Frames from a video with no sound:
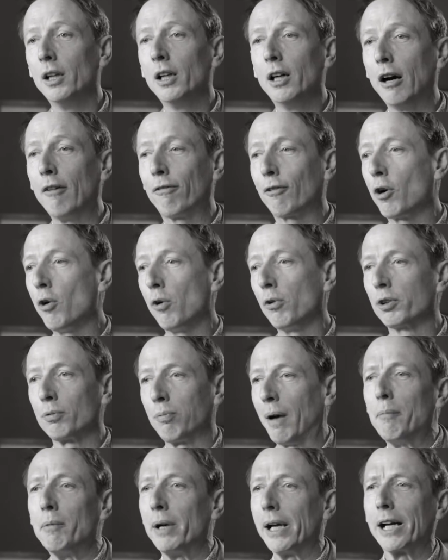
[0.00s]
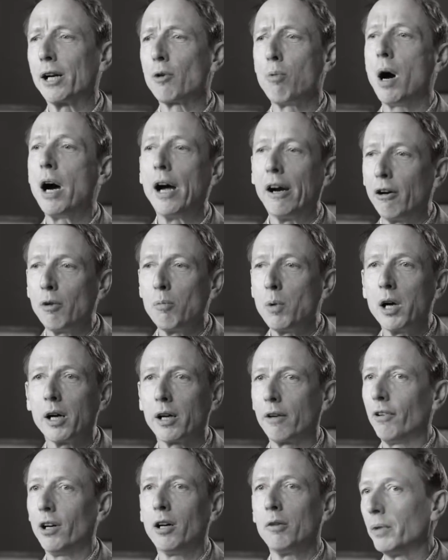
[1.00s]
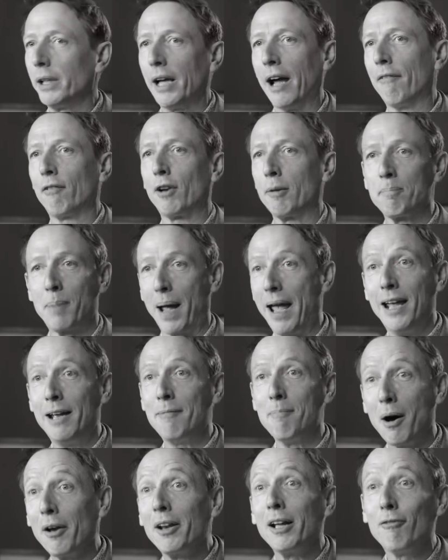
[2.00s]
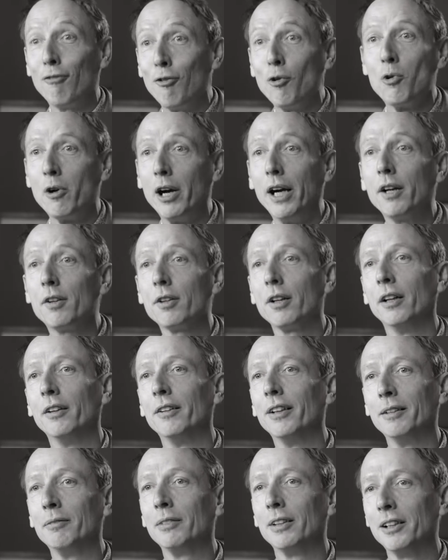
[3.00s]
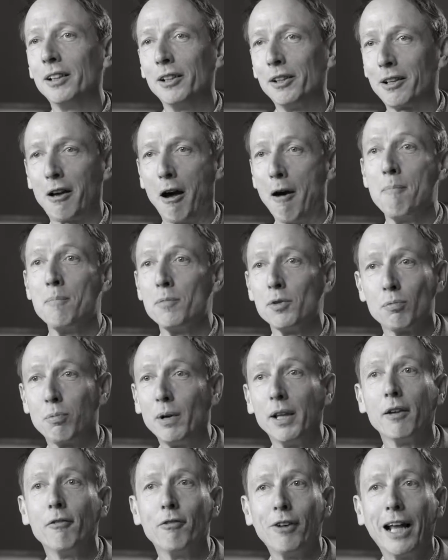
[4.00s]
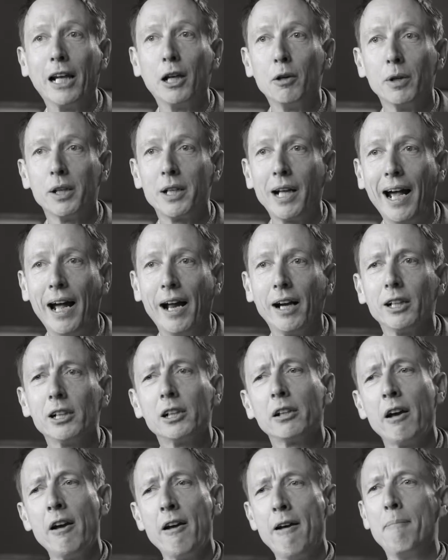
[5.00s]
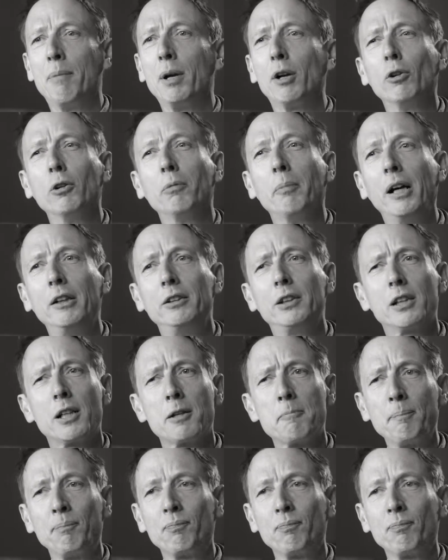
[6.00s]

Of course, when we acquire a work of art, we have to pay money for it, and it comes with a value attached. But almost